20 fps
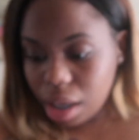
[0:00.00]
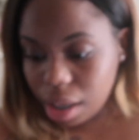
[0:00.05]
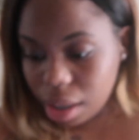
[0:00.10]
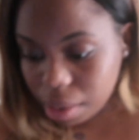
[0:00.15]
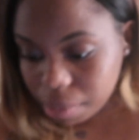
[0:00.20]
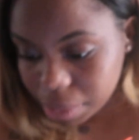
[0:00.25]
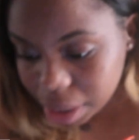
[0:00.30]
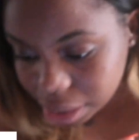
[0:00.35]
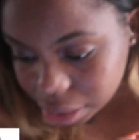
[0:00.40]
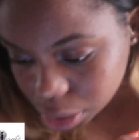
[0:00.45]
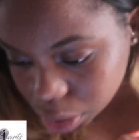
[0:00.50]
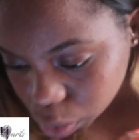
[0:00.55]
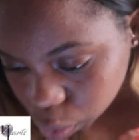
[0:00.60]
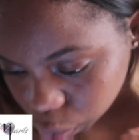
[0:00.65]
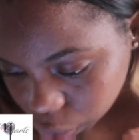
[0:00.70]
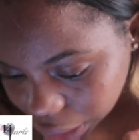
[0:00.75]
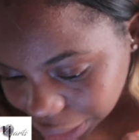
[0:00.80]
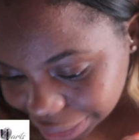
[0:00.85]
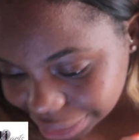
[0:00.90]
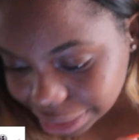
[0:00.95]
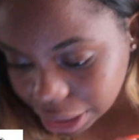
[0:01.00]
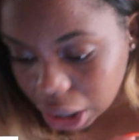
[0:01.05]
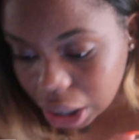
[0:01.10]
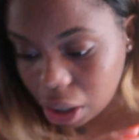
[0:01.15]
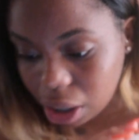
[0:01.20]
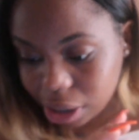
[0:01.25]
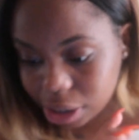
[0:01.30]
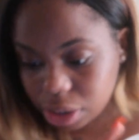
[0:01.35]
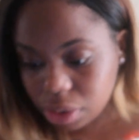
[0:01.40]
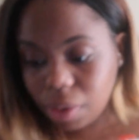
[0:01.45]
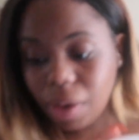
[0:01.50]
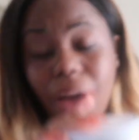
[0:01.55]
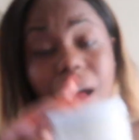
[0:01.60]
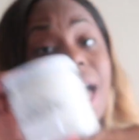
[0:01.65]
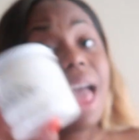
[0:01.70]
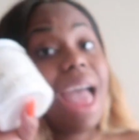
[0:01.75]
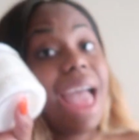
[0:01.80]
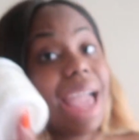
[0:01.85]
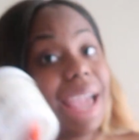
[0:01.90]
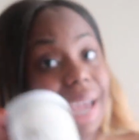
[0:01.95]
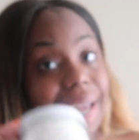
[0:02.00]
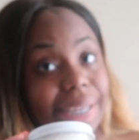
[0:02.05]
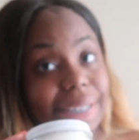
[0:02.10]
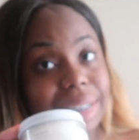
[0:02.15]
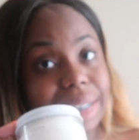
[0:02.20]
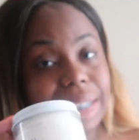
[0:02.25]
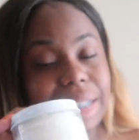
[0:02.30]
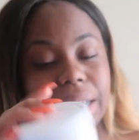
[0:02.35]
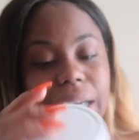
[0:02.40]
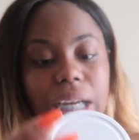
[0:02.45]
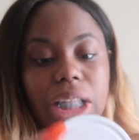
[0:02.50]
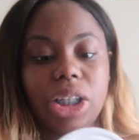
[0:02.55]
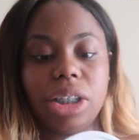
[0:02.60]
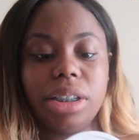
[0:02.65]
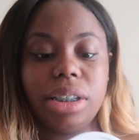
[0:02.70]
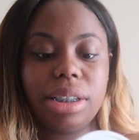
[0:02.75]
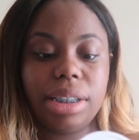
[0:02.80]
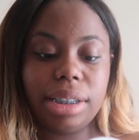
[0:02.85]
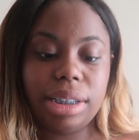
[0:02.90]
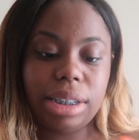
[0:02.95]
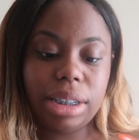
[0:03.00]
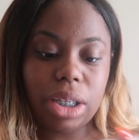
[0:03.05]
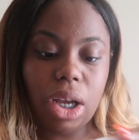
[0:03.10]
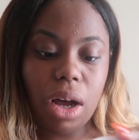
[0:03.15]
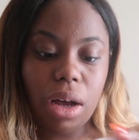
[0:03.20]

um this was also $18 this is